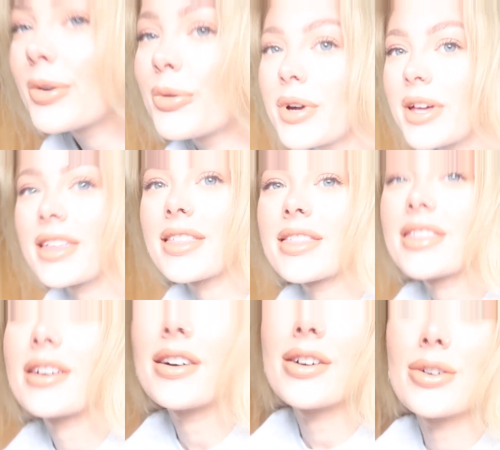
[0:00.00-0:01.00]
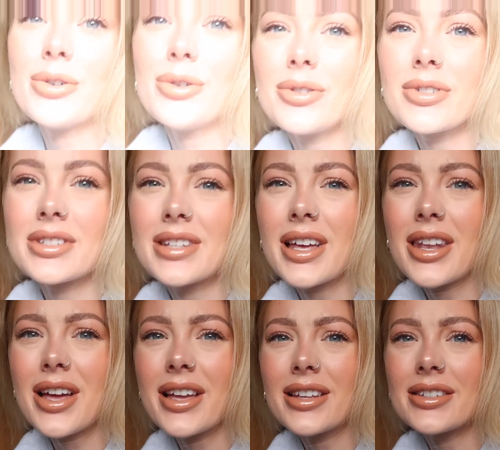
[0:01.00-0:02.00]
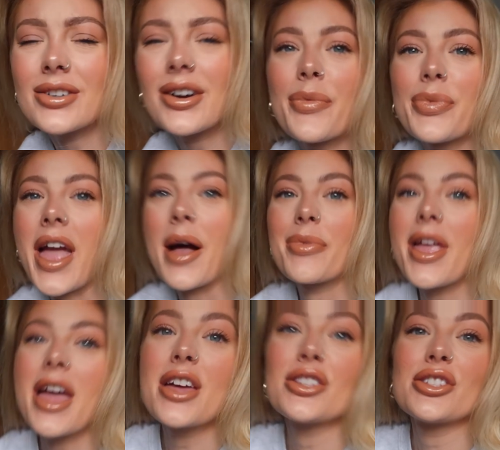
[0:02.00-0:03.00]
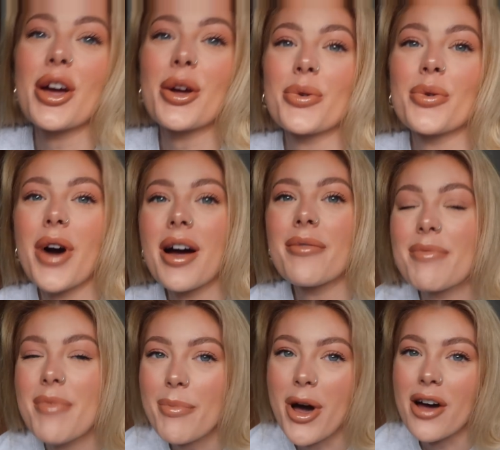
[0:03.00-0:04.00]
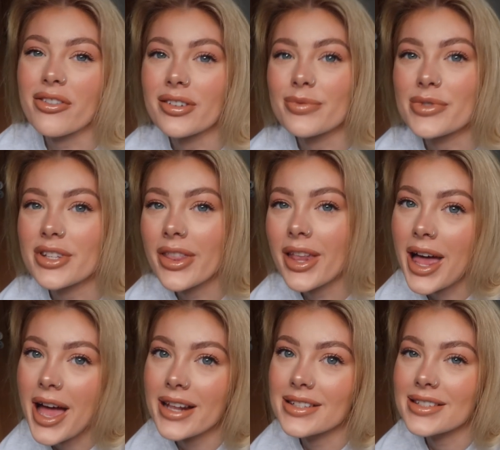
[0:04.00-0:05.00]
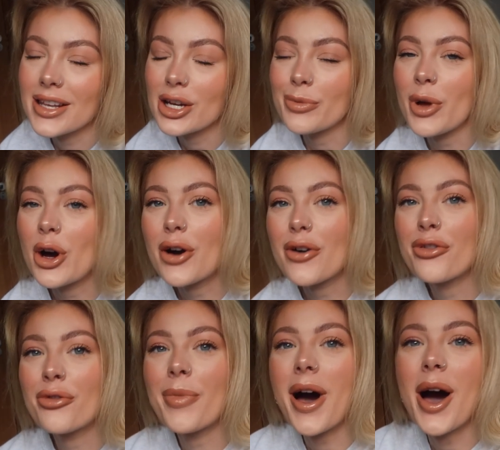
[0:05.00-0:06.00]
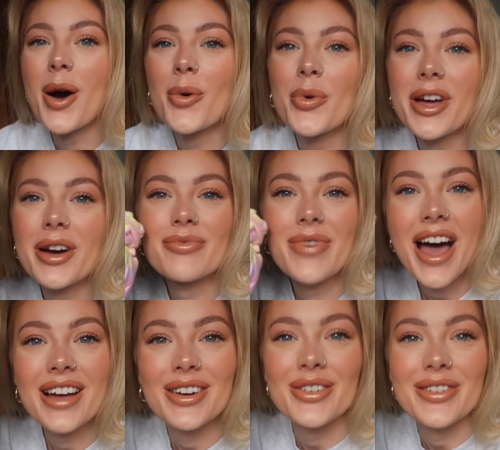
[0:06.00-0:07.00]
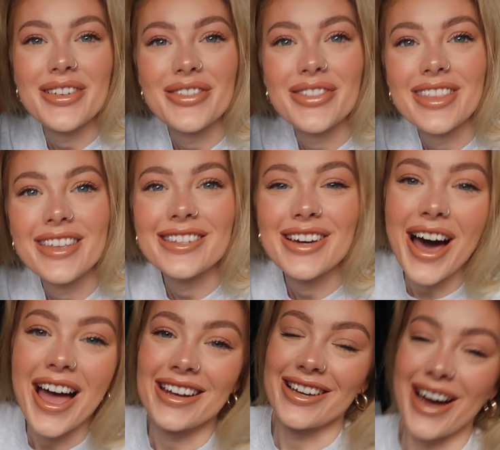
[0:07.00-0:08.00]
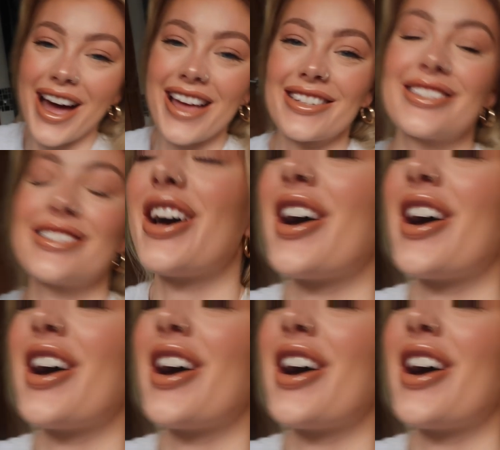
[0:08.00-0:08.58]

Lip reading: with, oh, is that lighting this up? Yeah, so I'm in my bathroom, so the lighting's a little bit off, but we are back with the tie dye. So